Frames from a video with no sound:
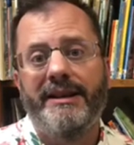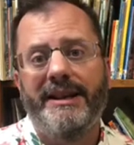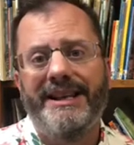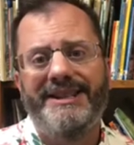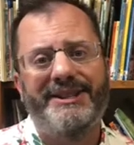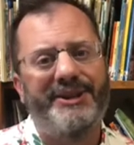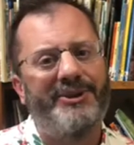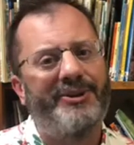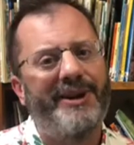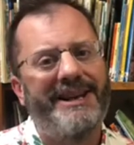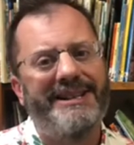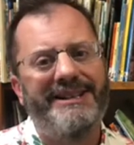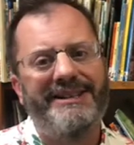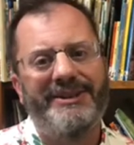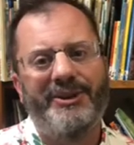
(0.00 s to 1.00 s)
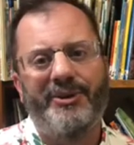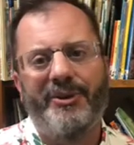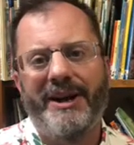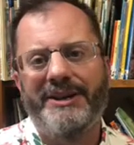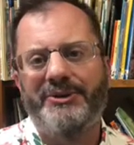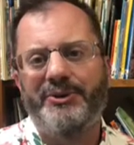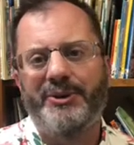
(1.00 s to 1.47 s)
It's a great,
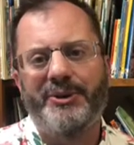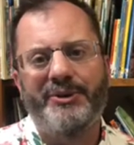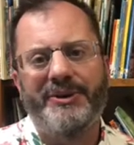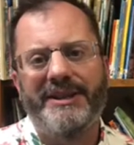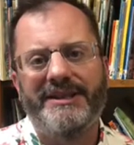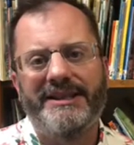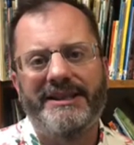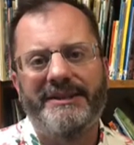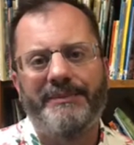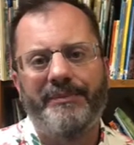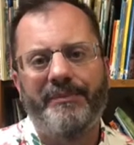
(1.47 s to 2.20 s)
great truth, isn't it?